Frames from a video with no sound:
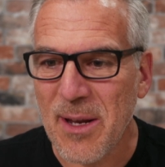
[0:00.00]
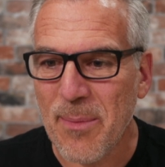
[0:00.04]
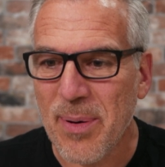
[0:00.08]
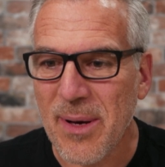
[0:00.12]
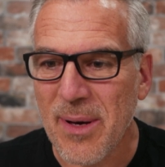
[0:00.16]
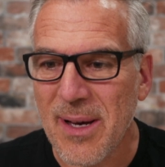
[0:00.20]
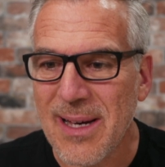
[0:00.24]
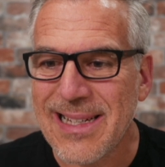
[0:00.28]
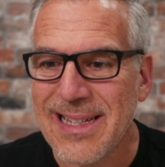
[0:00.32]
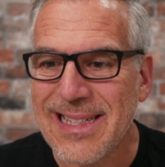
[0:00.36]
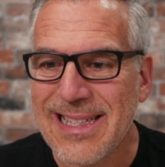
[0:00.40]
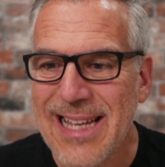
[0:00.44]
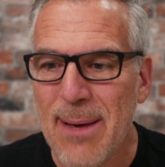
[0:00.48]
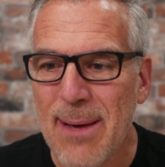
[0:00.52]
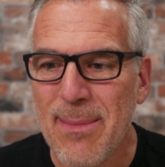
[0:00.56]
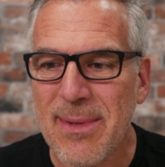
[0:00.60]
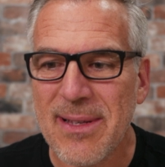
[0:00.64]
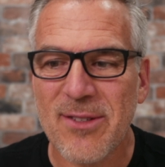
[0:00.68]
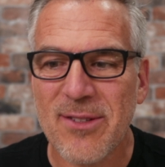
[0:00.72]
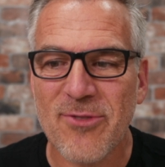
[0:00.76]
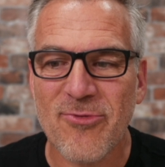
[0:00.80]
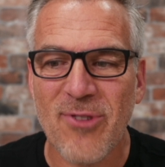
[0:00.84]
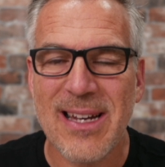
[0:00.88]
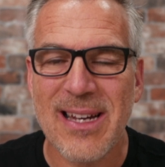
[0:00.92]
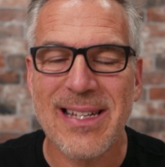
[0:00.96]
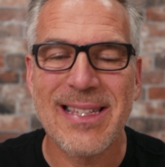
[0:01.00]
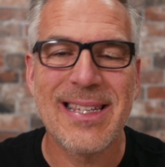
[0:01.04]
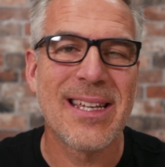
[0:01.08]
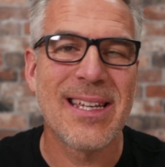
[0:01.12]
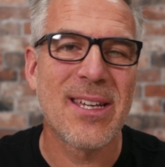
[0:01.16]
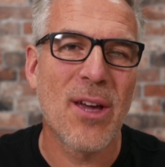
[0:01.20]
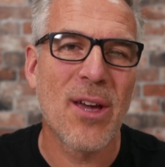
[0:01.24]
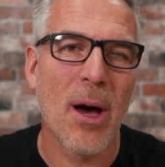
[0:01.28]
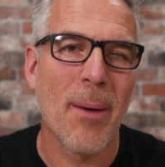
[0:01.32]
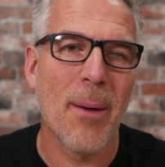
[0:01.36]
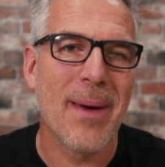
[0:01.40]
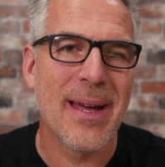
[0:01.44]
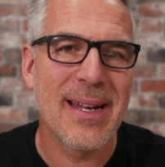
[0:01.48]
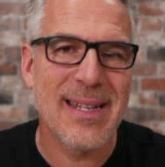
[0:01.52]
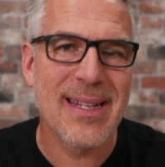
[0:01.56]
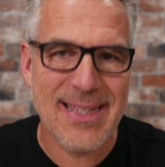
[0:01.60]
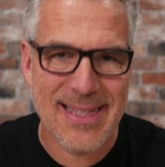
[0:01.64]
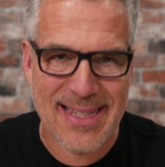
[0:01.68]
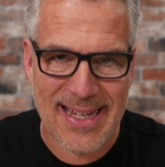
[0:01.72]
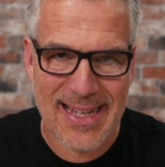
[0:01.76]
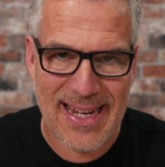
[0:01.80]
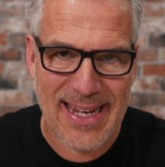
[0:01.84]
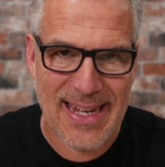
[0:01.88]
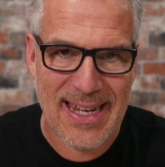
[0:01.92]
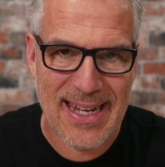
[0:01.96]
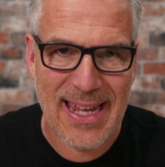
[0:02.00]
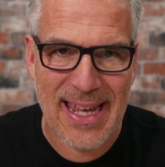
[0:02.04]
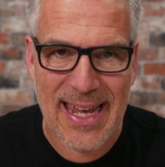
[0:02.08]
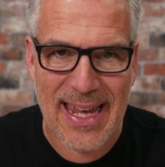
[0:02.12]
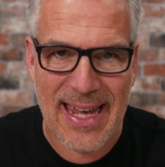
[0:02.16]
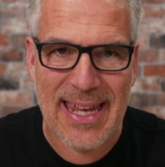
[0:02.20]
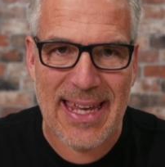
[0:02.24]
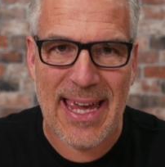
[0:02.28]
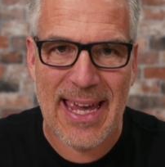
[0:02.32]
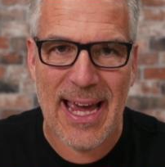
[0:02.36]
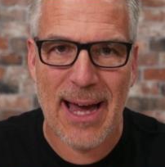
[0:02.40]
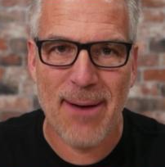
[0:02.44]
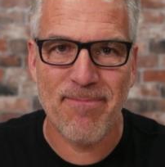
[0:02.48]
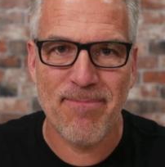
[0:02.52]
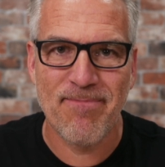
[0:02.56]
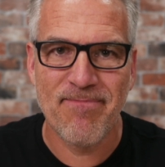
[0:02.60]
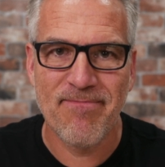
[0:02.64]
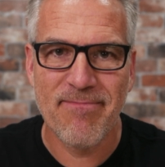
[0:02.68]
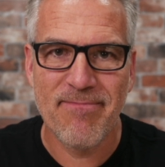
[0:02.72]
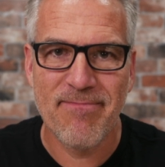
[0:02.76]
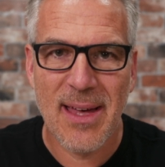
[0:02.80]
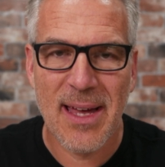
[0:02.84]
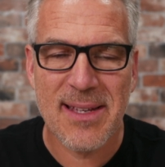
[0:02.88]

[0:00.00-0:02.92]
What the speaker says: going to put demonstrating comments in Ecamm.